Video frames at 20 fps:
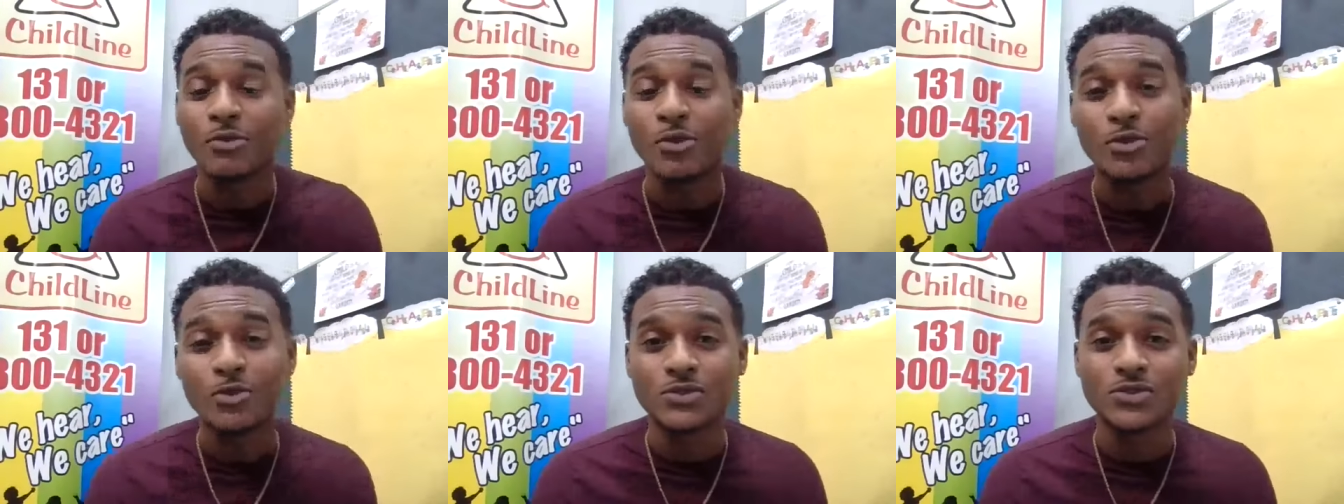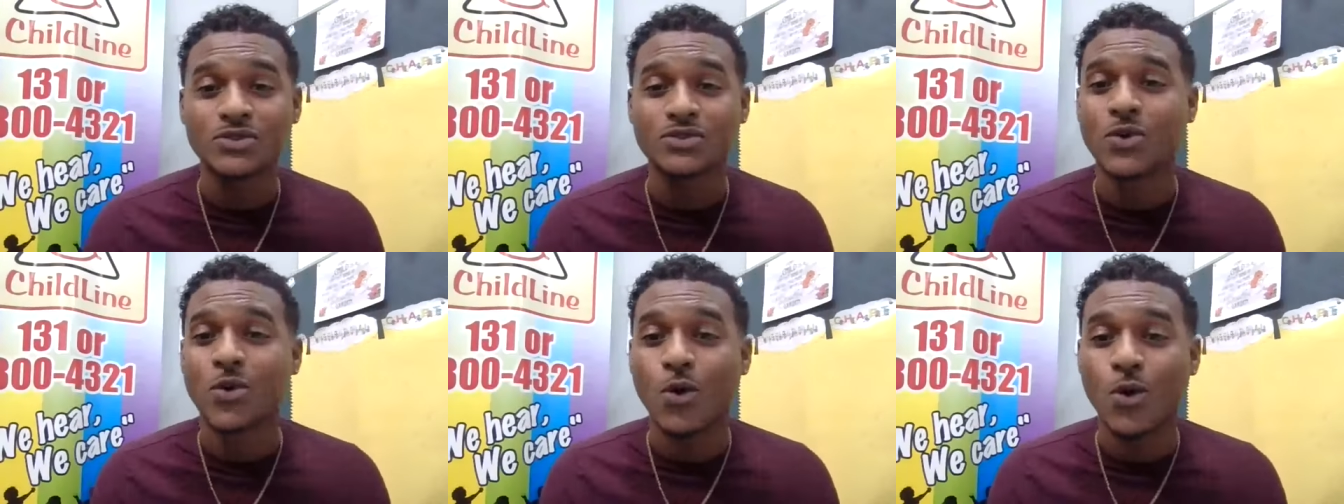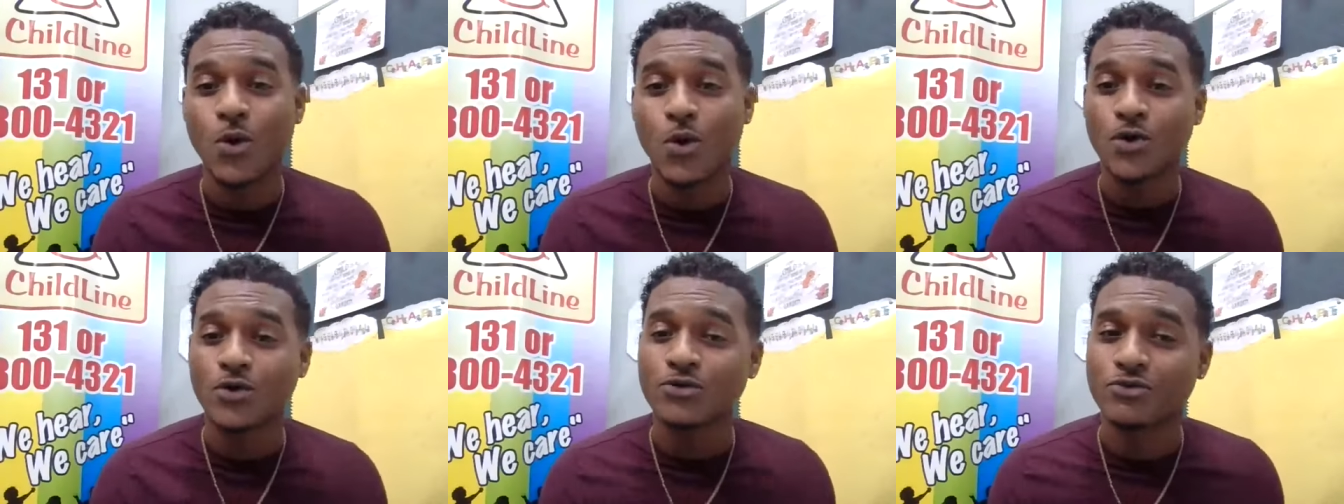posts
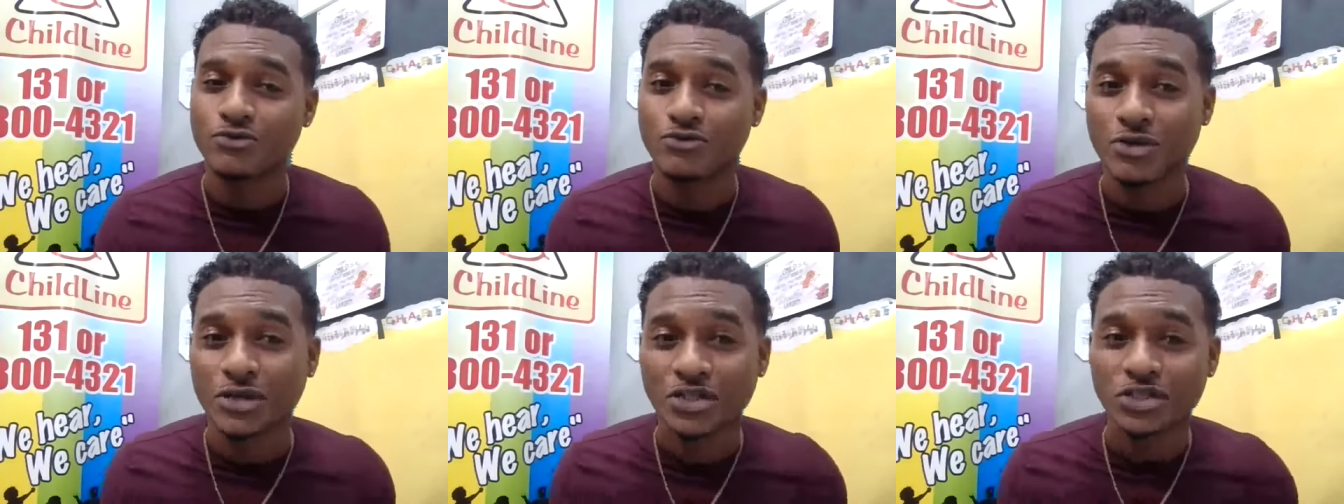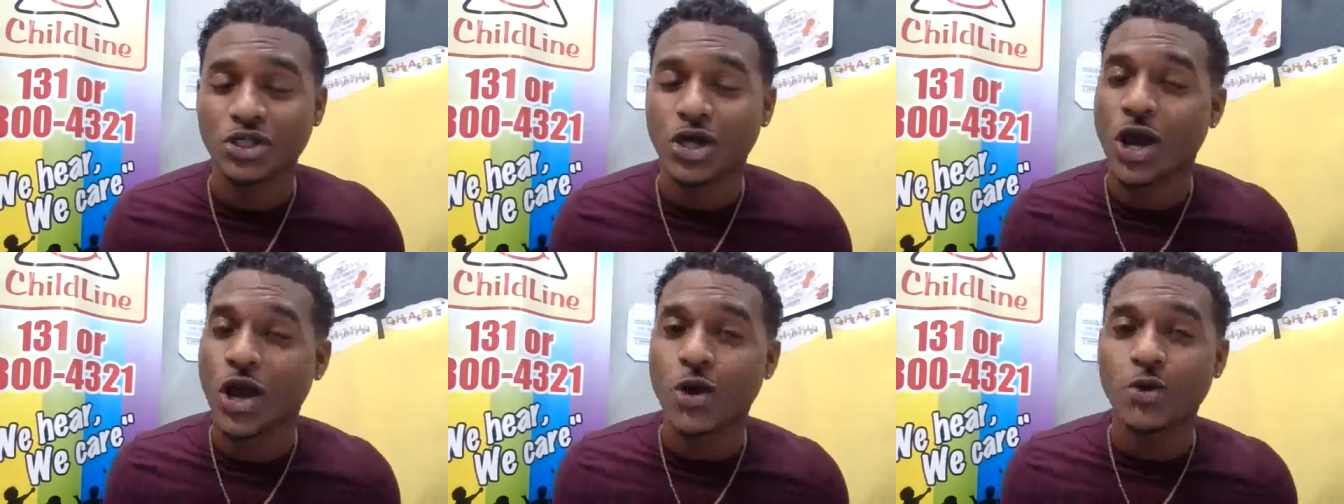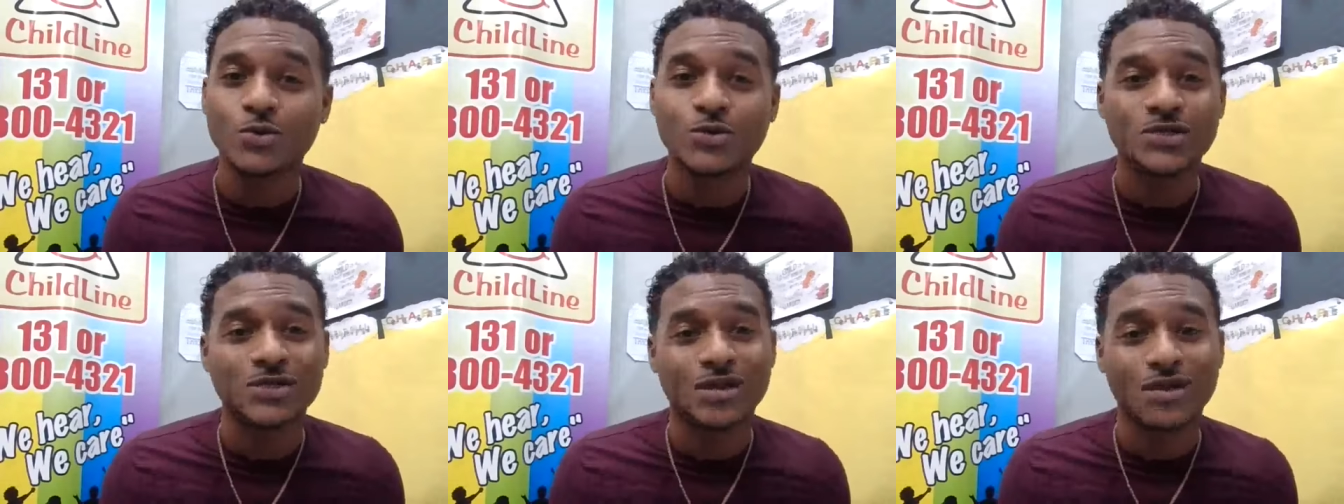or reach
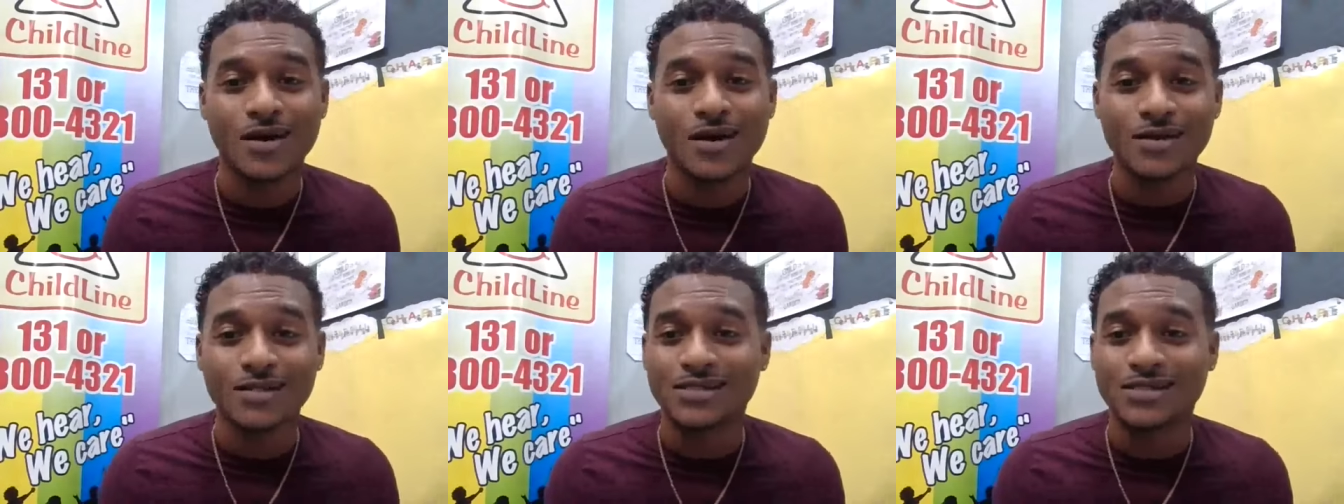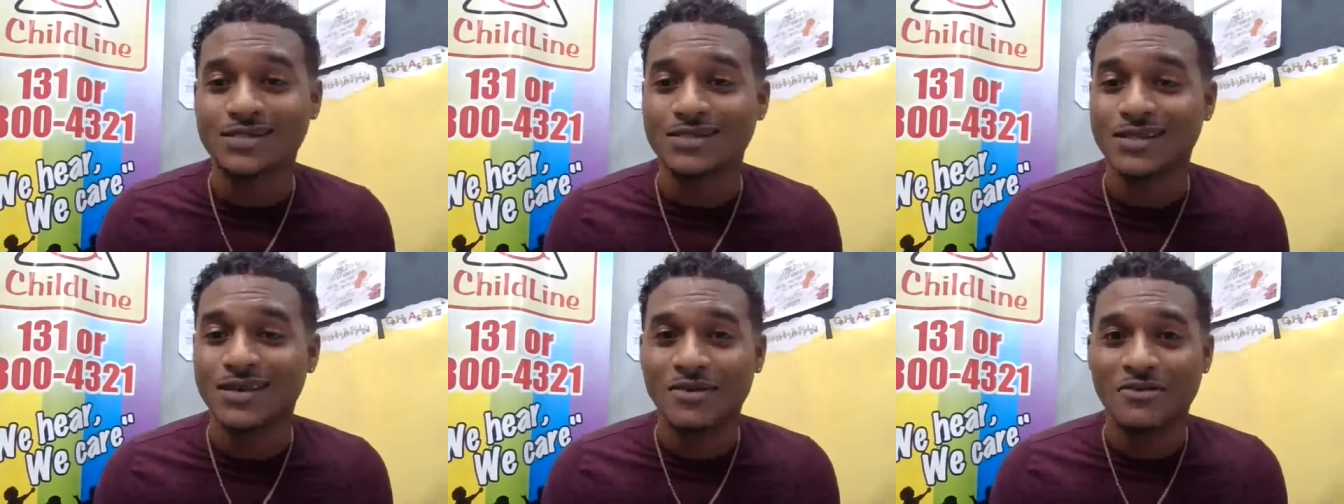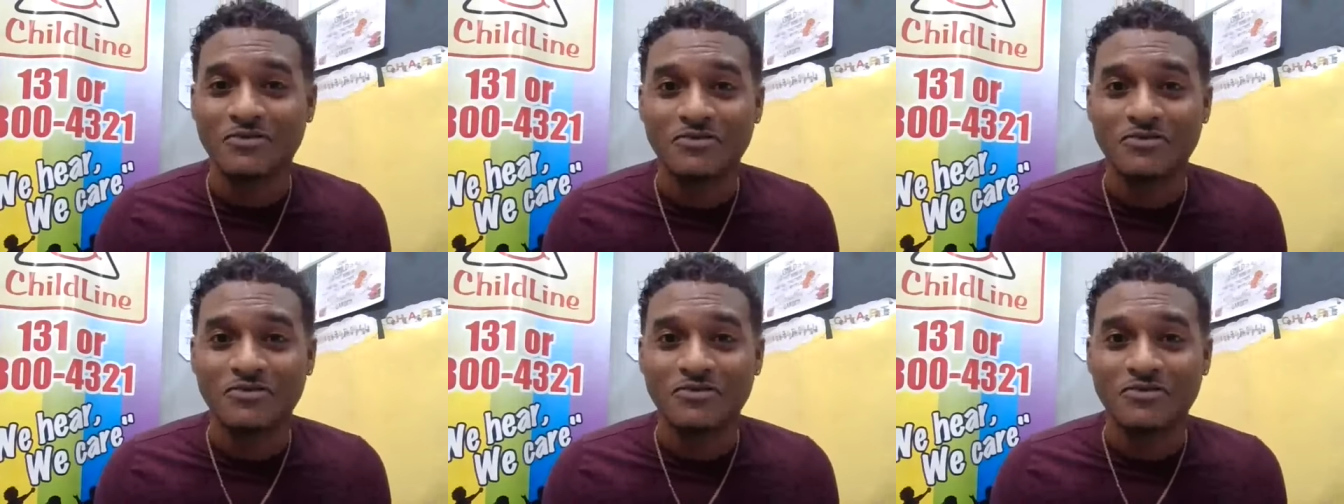out to us